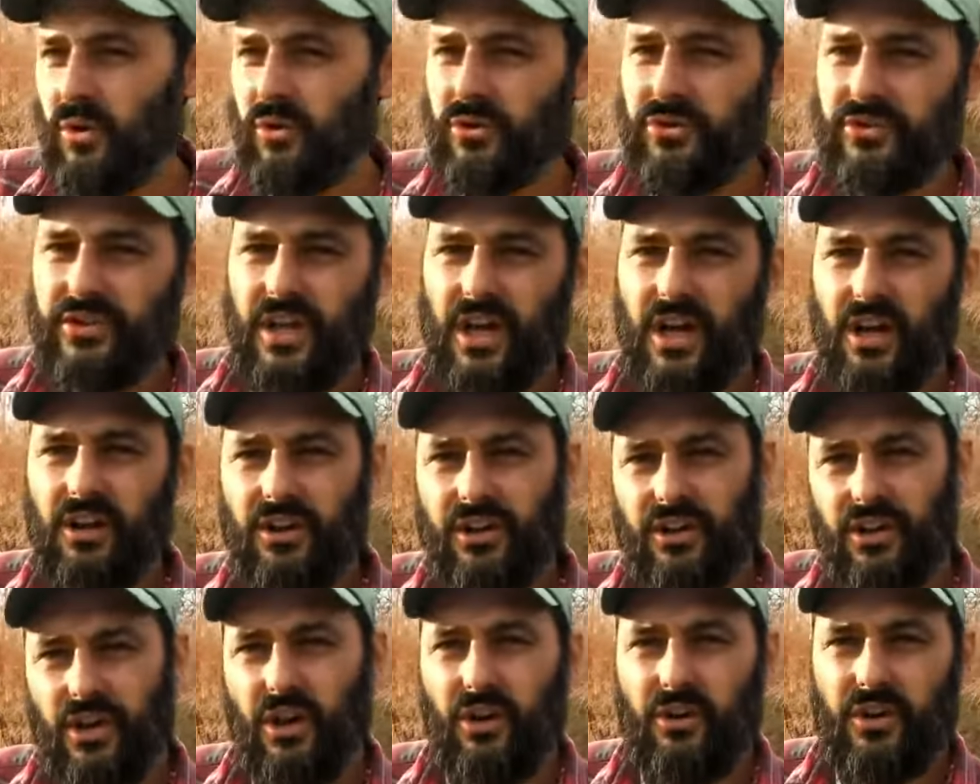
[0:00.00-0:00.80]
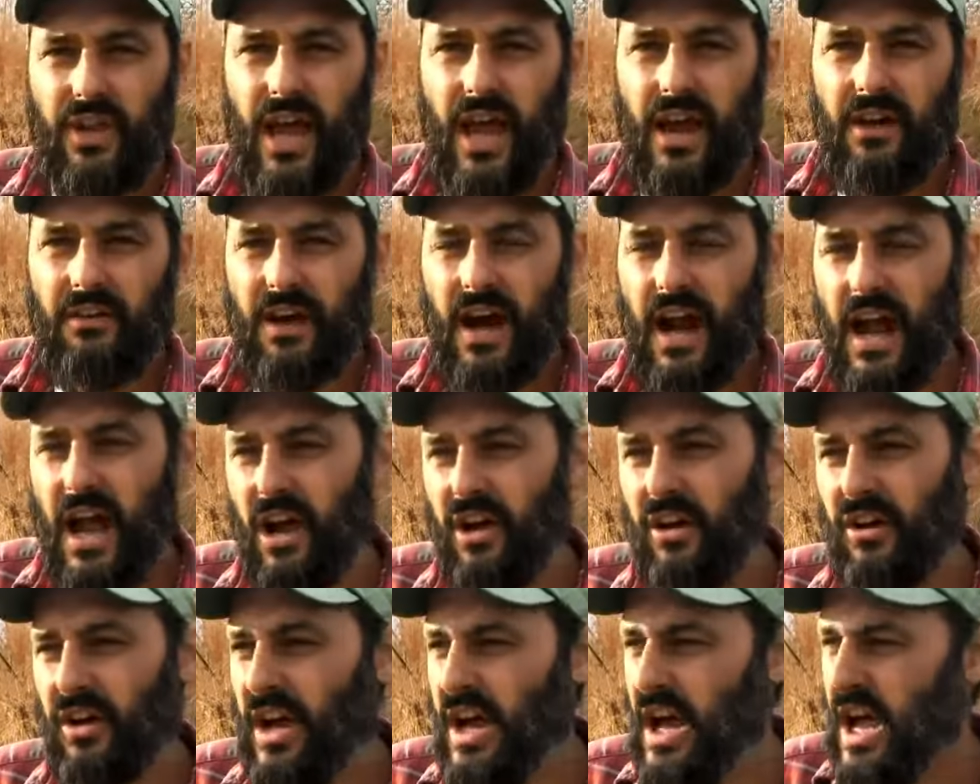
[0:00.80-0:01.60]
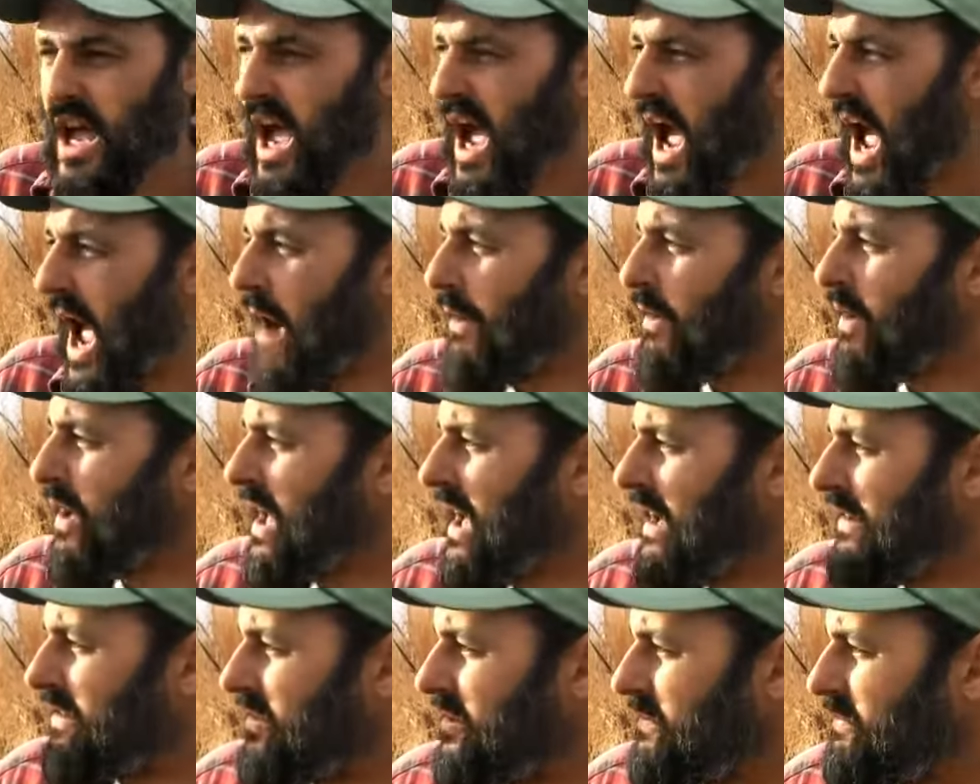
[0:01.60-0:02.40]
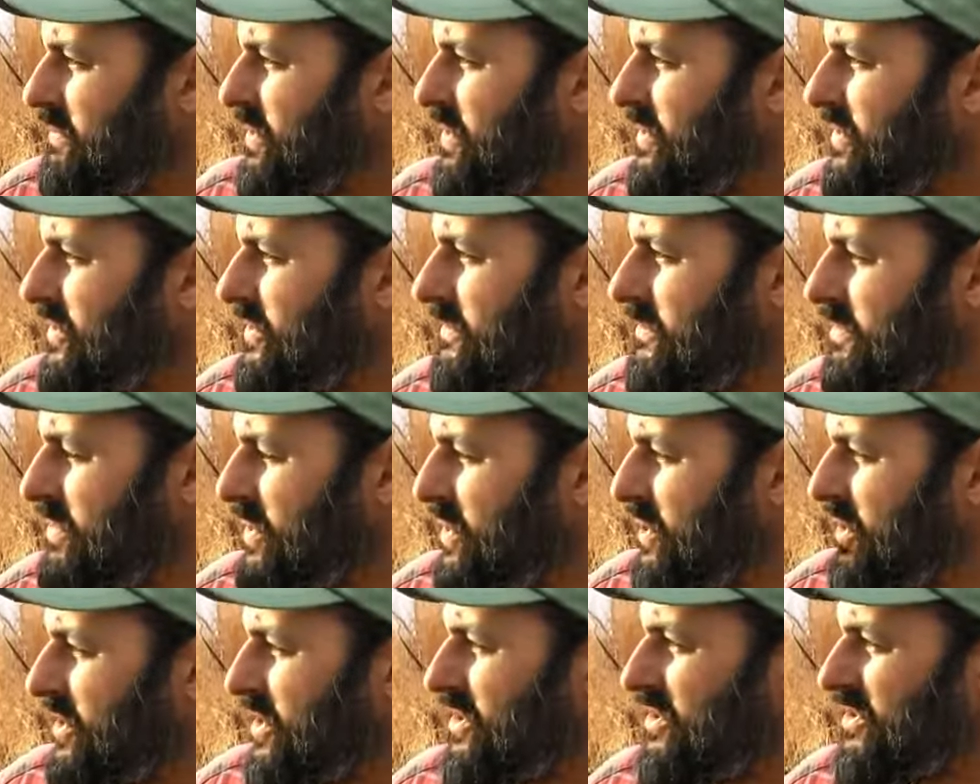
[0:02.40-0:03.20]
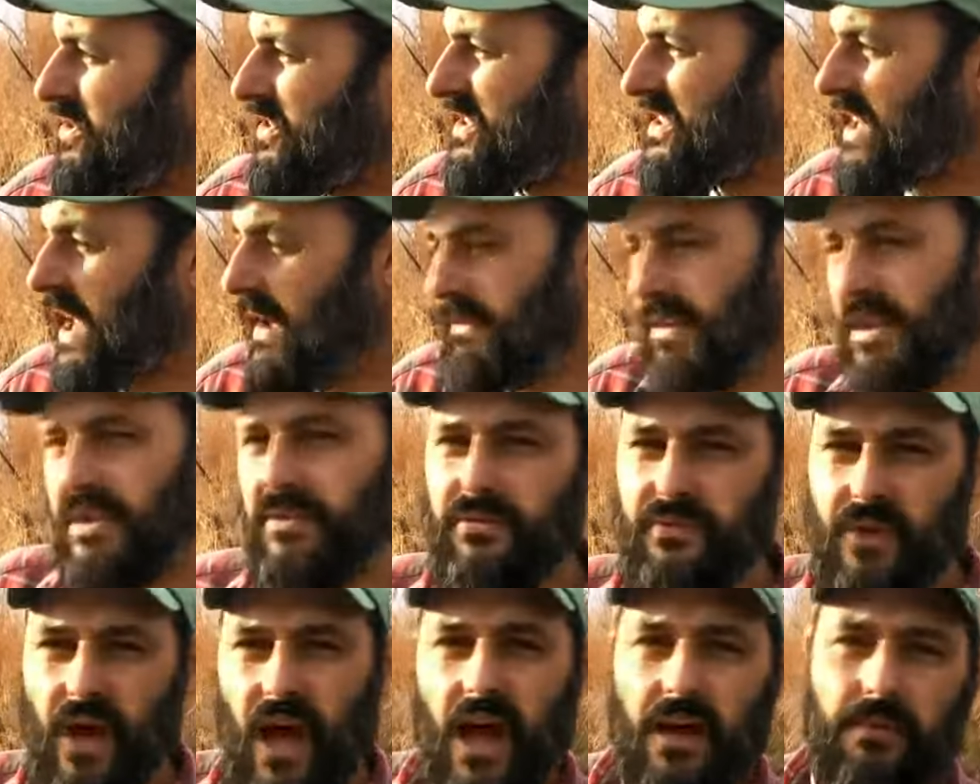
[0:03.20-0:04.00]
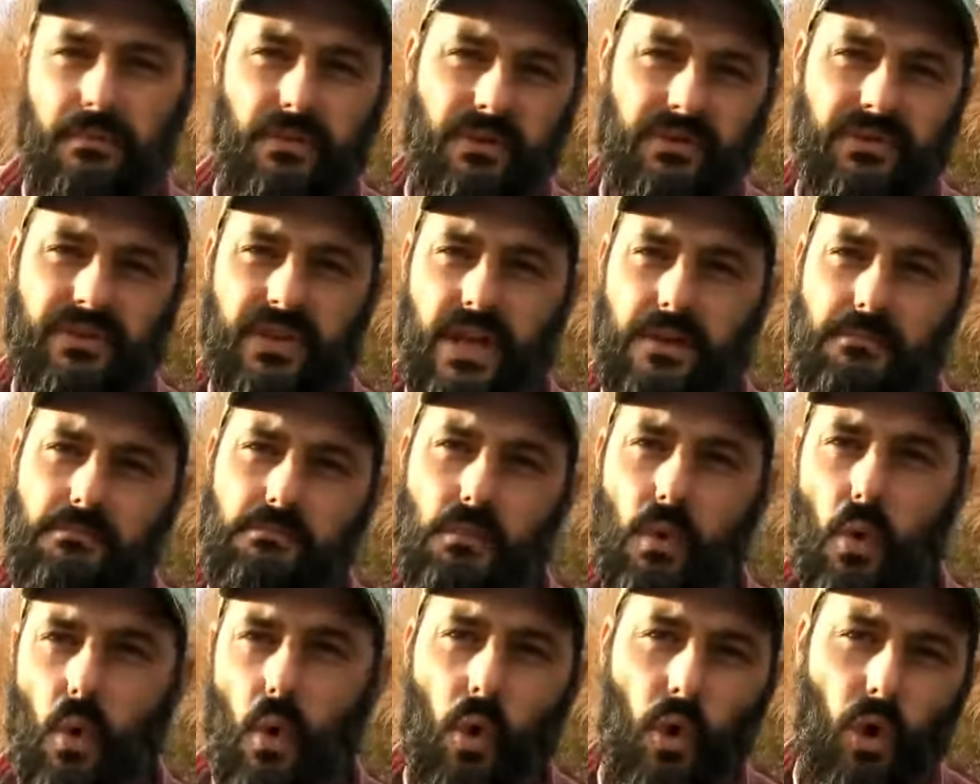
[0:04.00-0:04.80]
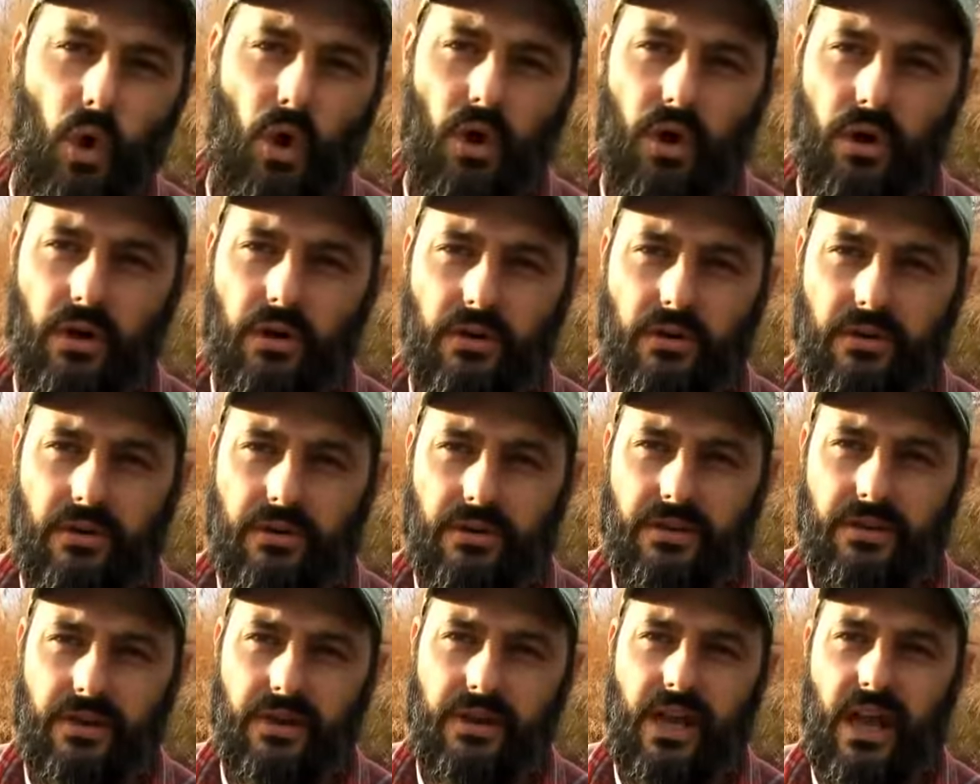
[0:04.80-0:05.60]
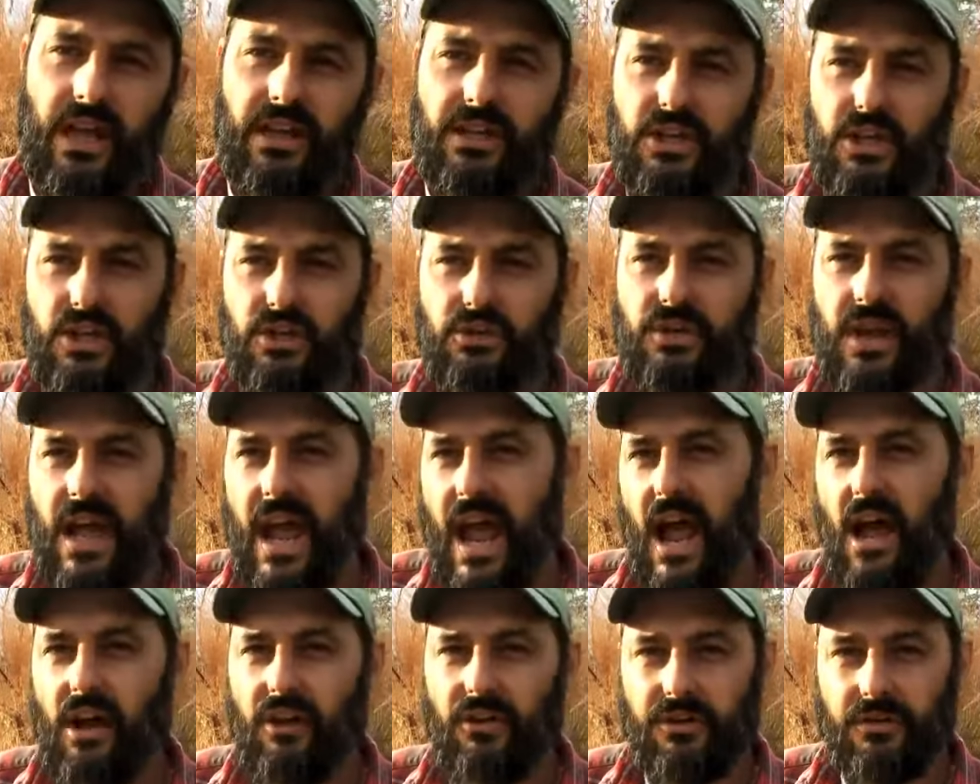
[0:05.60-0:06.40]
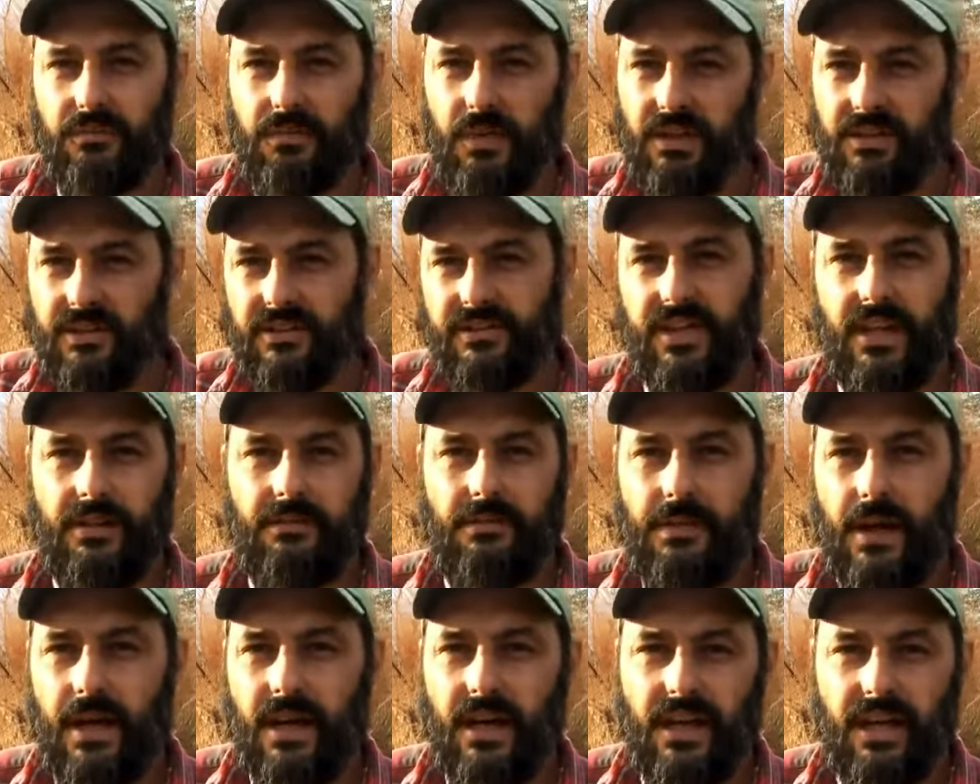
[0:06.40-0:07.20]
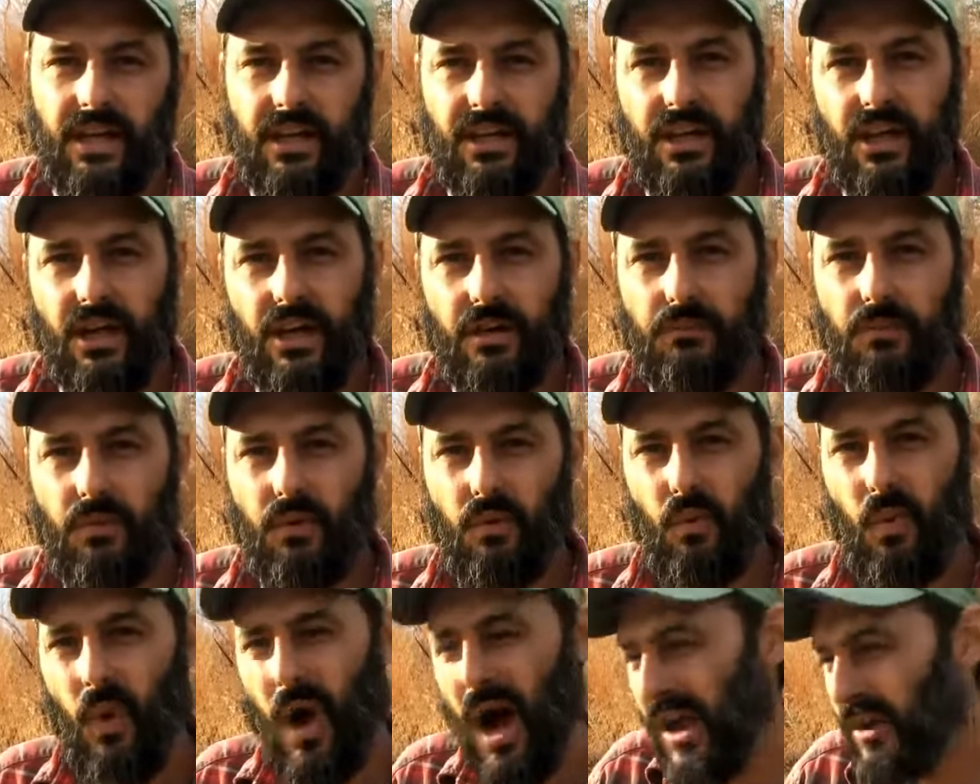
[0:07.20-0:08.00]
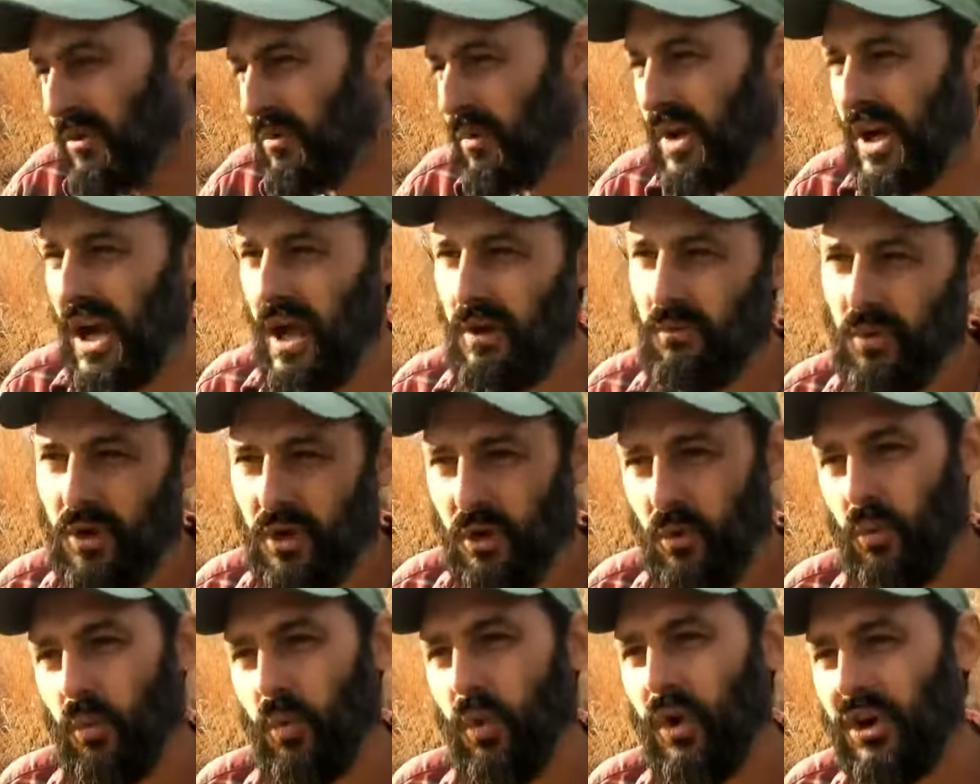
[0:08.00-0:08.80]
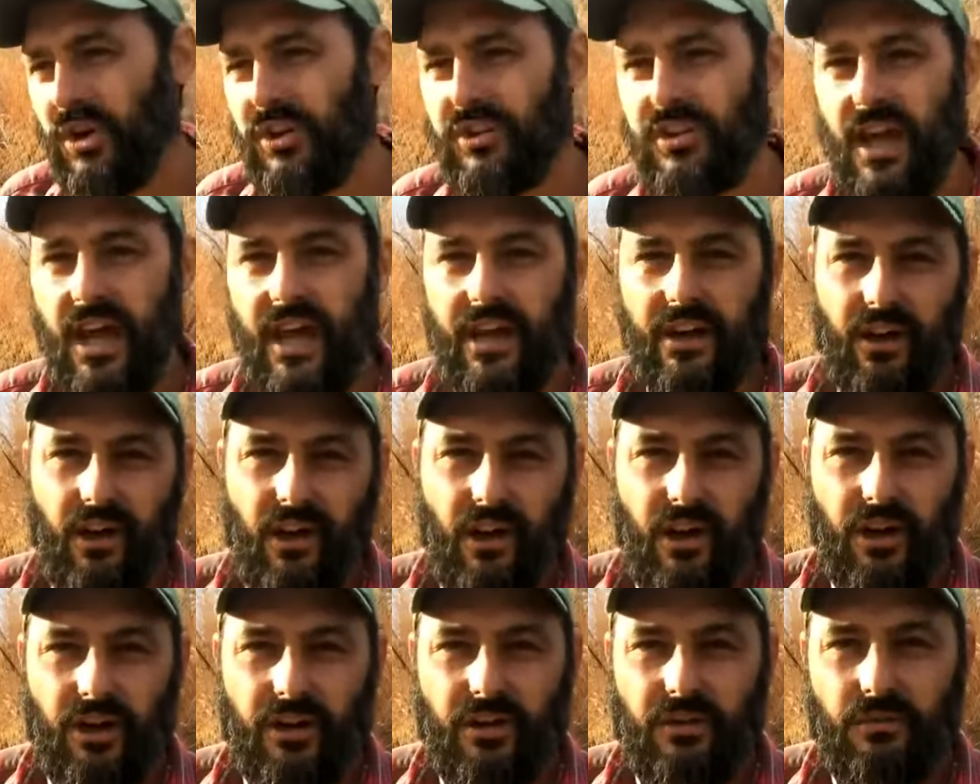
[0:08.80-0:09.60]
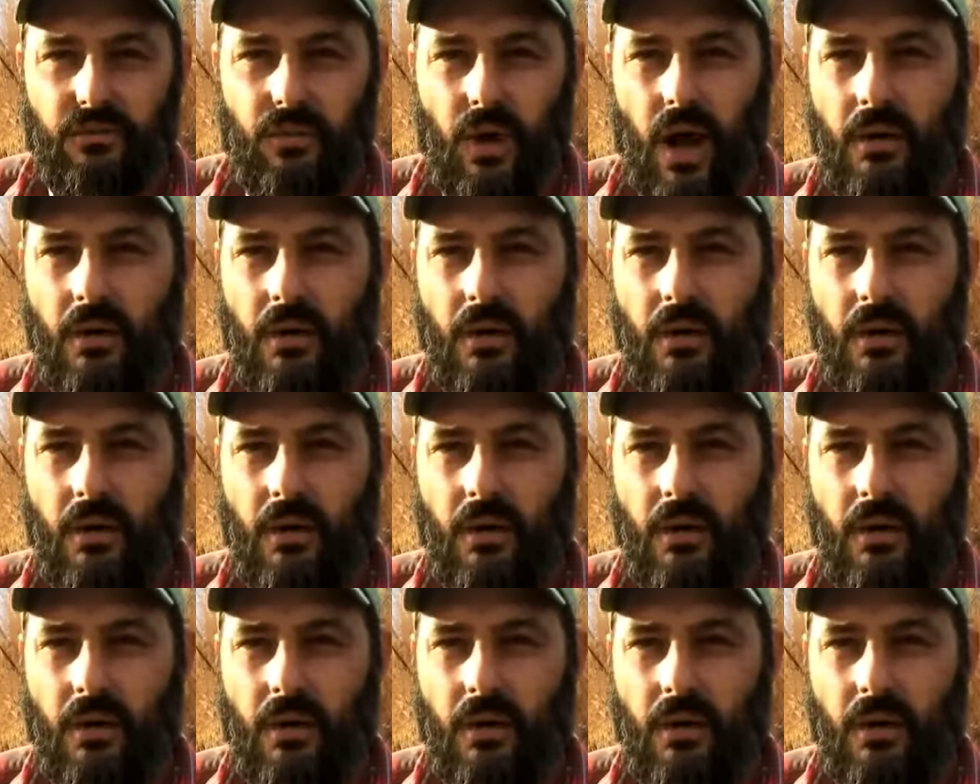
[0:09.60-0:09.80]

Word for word: wholesale and go that route, I would have to pr produce 75% more than I do now to make the same amount of income. Uh, Why would I want to work that hard?